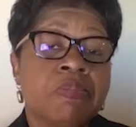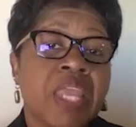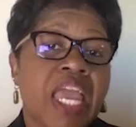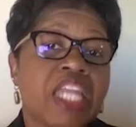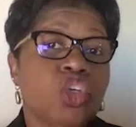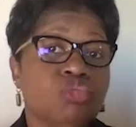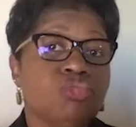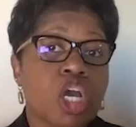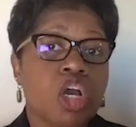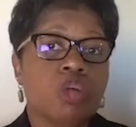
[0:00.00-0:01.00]
And you'll
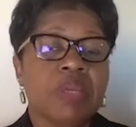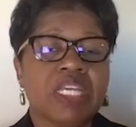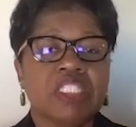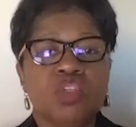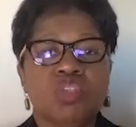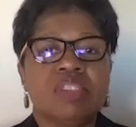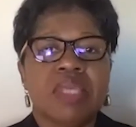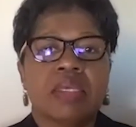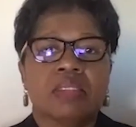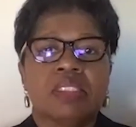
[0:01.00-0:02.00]
know, because if you just
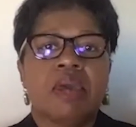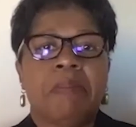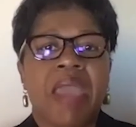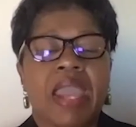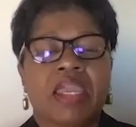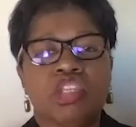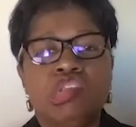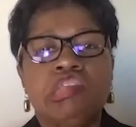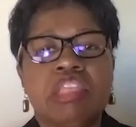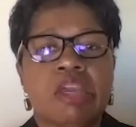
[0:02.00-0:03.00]
take a step back and
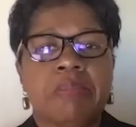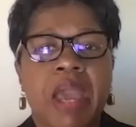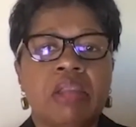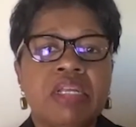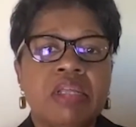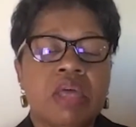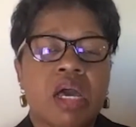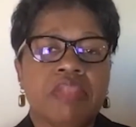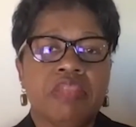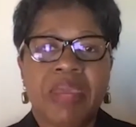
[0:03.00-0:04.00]
you think about
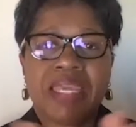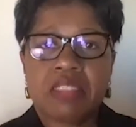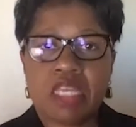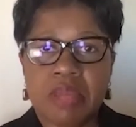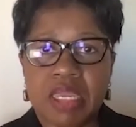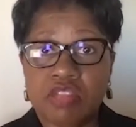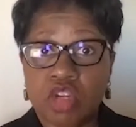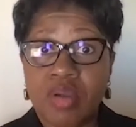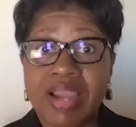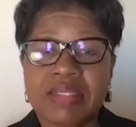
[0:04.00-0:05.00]
the pandemic and the
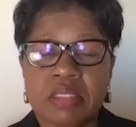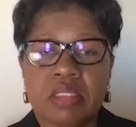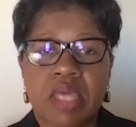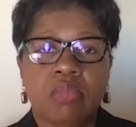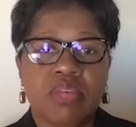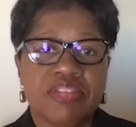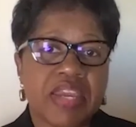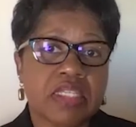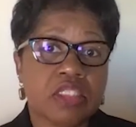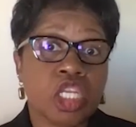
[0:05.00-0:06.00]
crisis that we
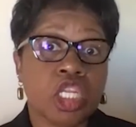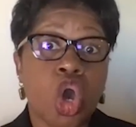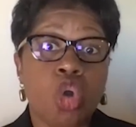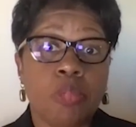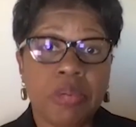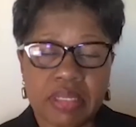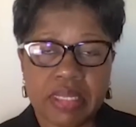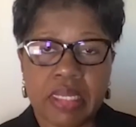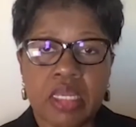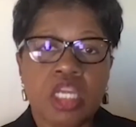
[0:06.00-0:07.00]
face
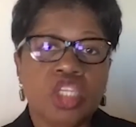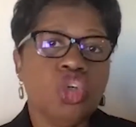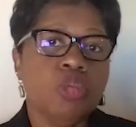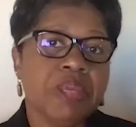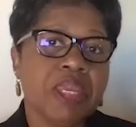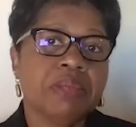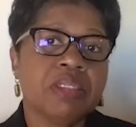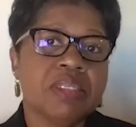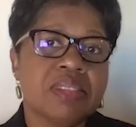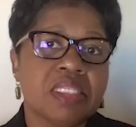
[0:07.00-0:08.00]
globally, you'll be able
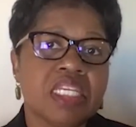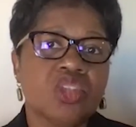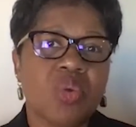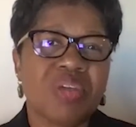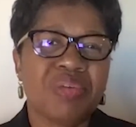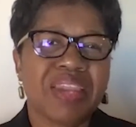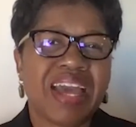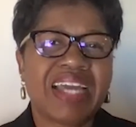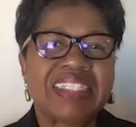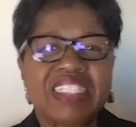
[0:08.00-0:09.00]
to sense whether or
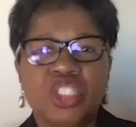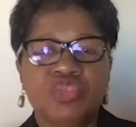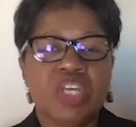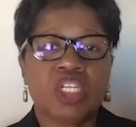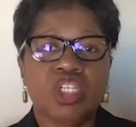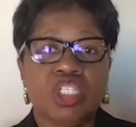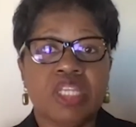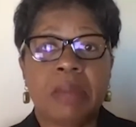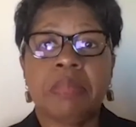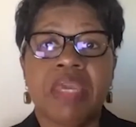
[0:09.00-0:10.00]
not you've done a good
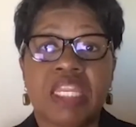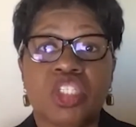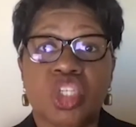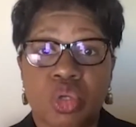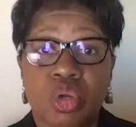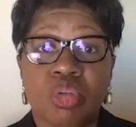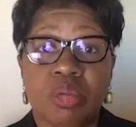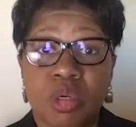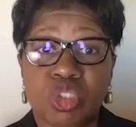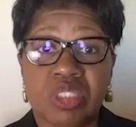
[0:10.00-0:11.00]
job at managing your own
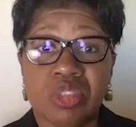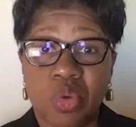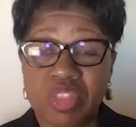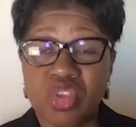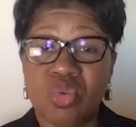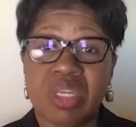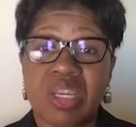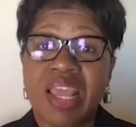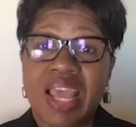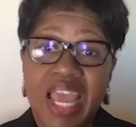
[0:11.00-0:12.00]
emotions, or whether you can
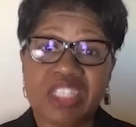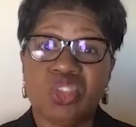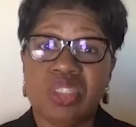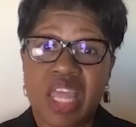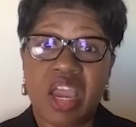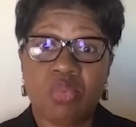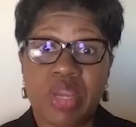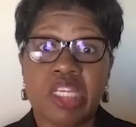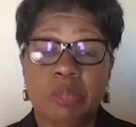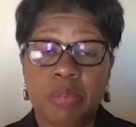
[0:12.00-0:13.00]
actually now
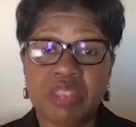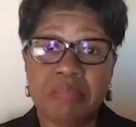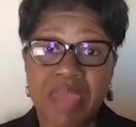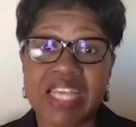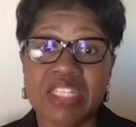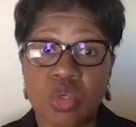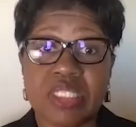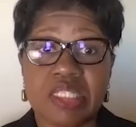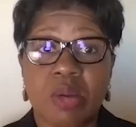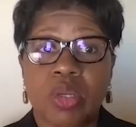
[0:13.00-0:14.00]
ready to put the mask on
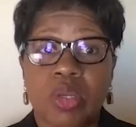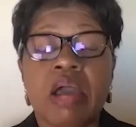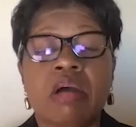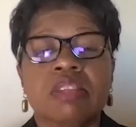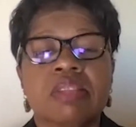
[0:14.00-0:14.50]
someone else.